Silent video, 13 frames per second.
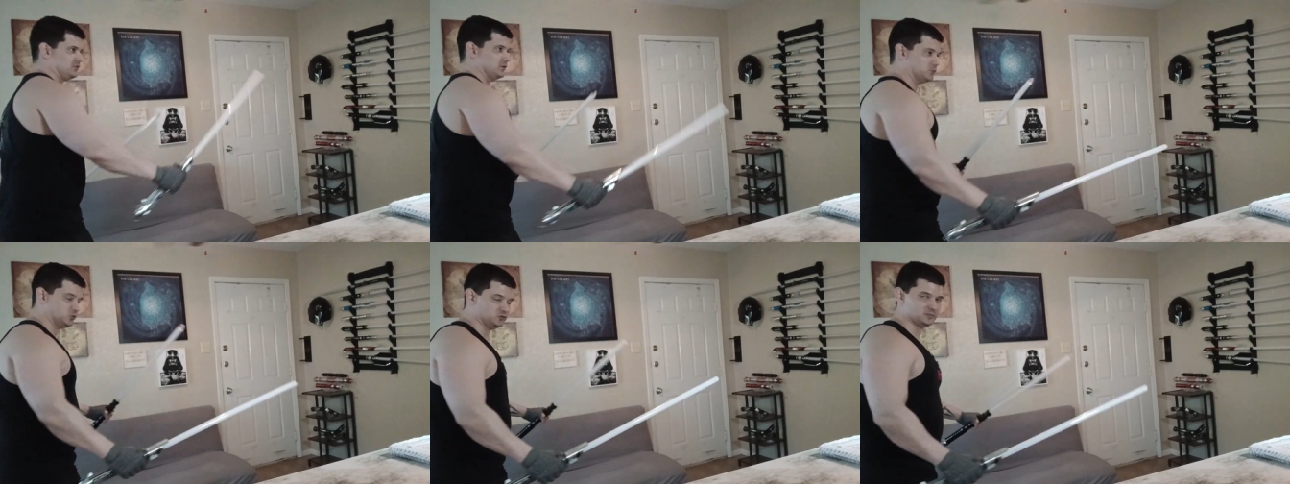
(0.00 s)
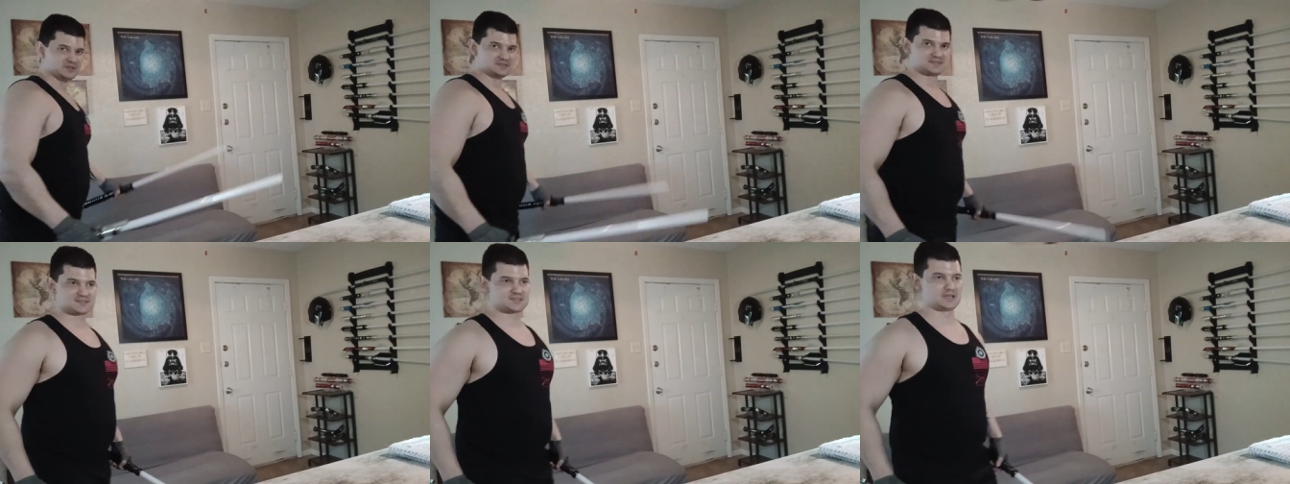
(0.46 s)
the
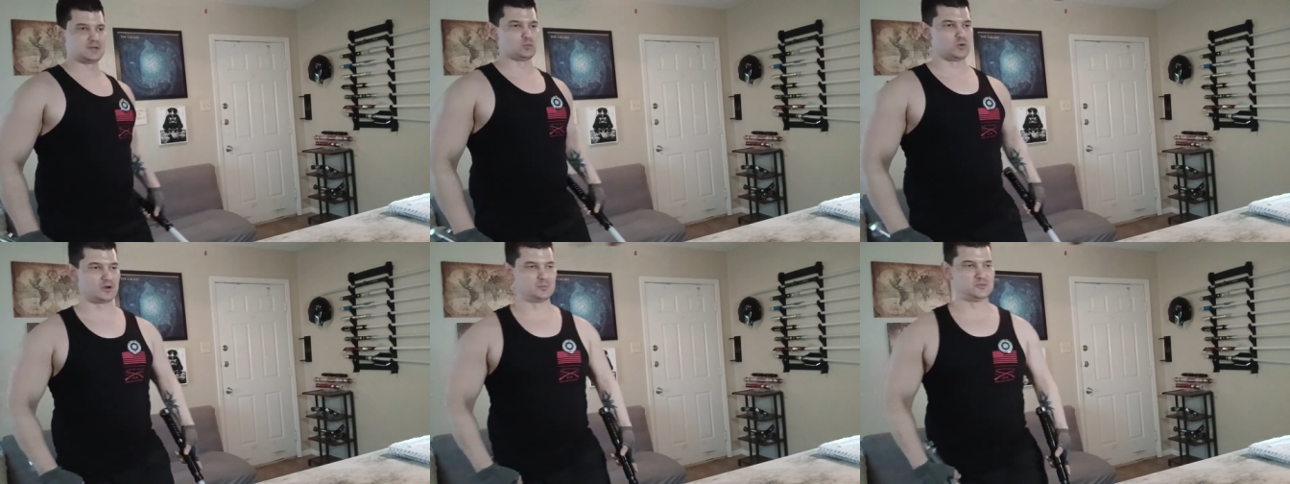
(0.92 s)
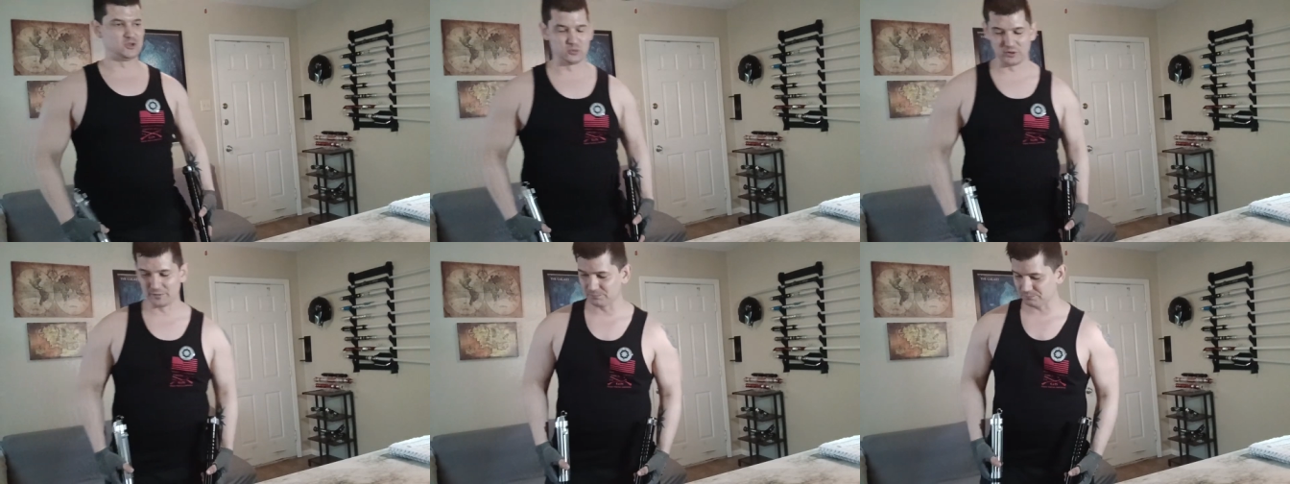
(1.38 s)
movements and what I'm
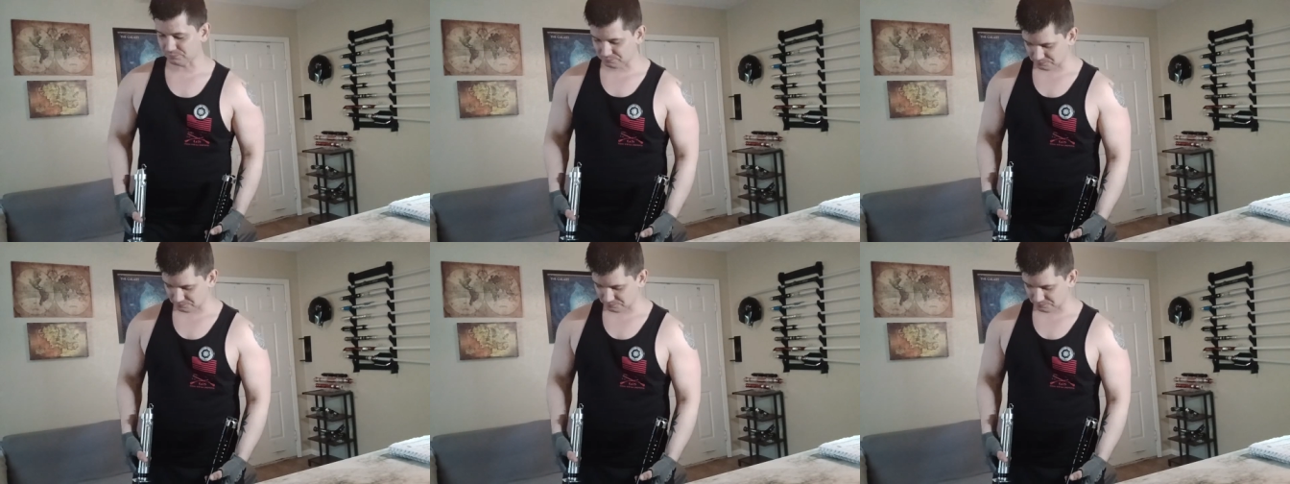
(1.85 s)
doing.